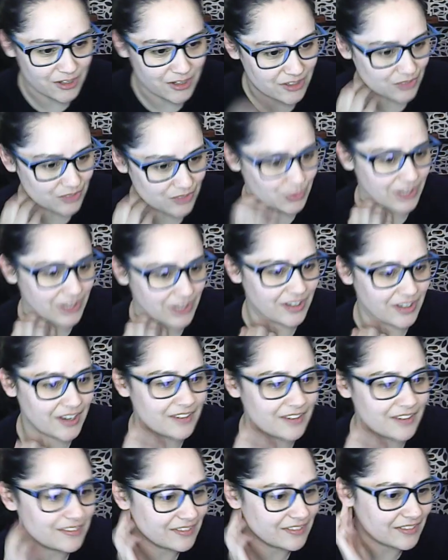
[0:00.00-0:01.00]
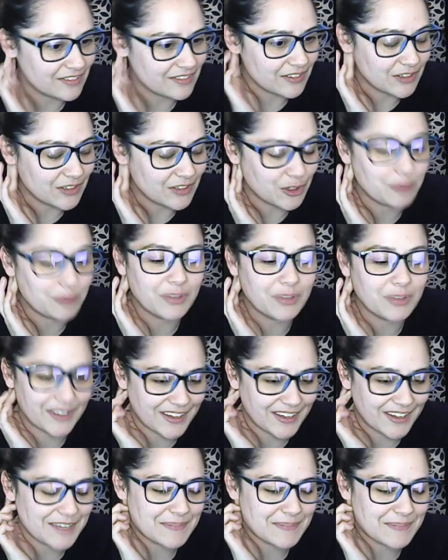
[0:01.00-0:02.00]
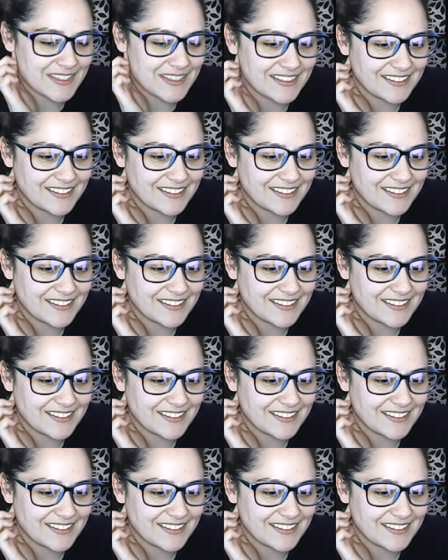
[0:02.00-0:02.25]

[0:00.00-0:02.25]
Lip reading: and whatnot. You don't play games?